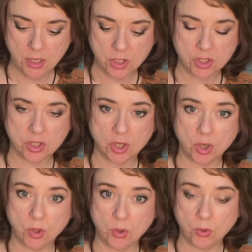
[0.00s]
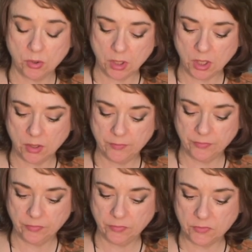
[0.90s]
So, um,
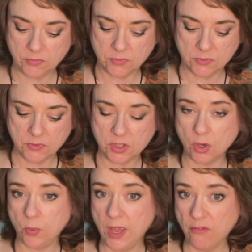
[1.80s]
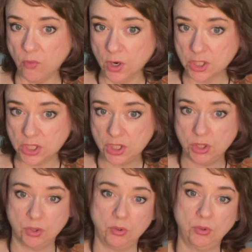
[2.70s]
so we have work to
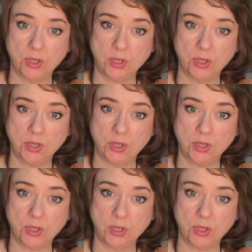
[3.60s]
do